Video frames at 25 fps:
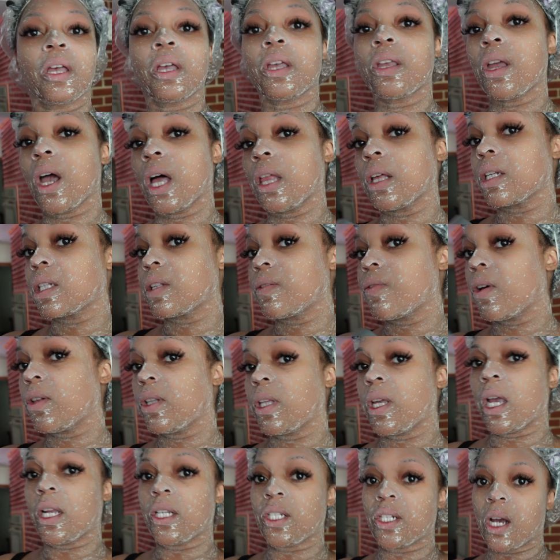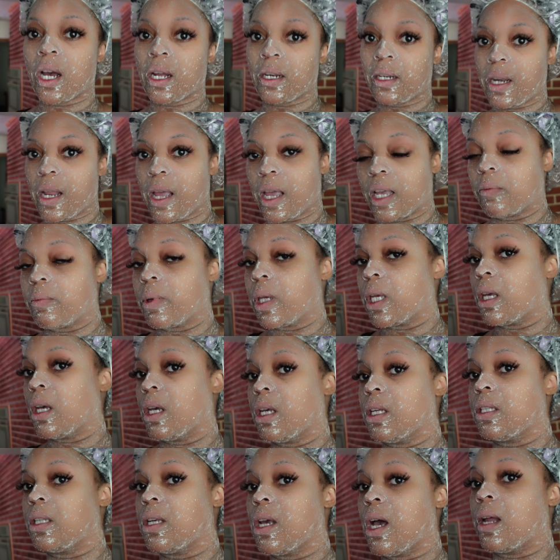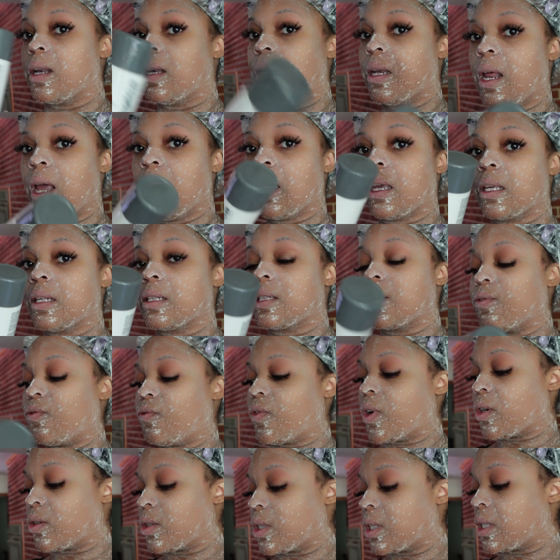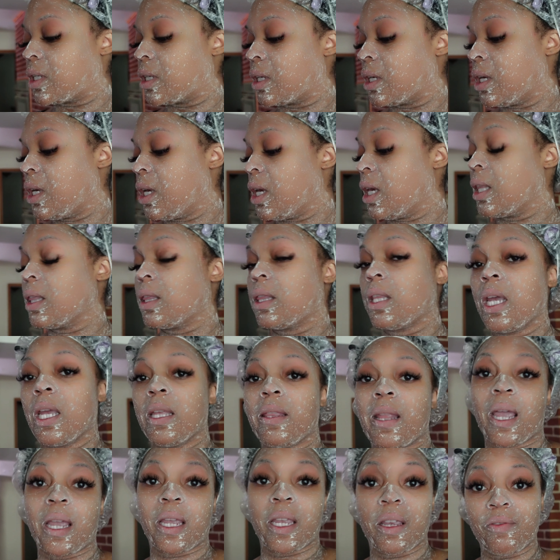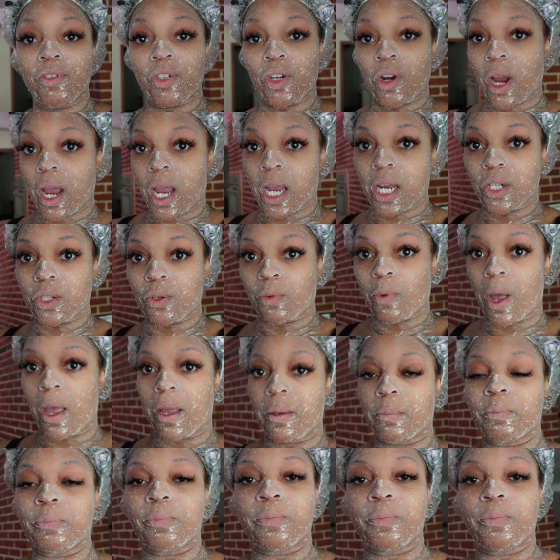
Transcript: y'all exfoliate y'all neck because y'all neck is the first thing that gives your age away.